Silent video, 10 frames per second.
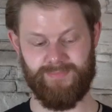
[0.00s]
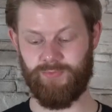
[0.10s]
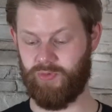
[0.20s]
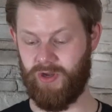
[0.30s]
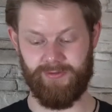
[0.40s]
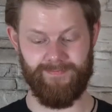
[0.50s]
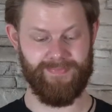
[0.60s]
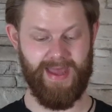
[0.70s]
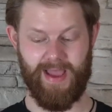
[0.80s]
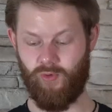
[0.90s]
I'm thrilled.
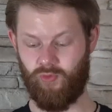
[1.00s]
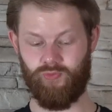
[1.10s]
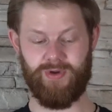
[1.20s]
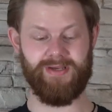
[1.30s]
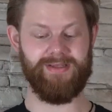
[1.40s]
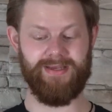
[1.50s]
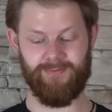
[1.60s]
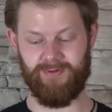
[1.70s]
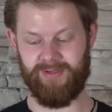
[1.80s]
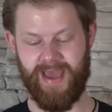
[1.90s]
I'm really,
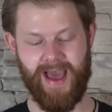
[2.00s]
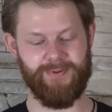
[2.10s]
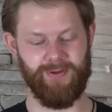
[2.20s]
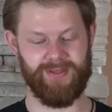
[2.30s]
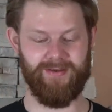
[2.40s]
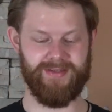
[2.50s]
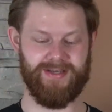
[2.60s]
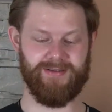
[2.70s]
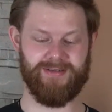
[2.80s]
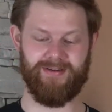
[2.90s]
really happy with how this
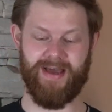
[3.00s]
all turned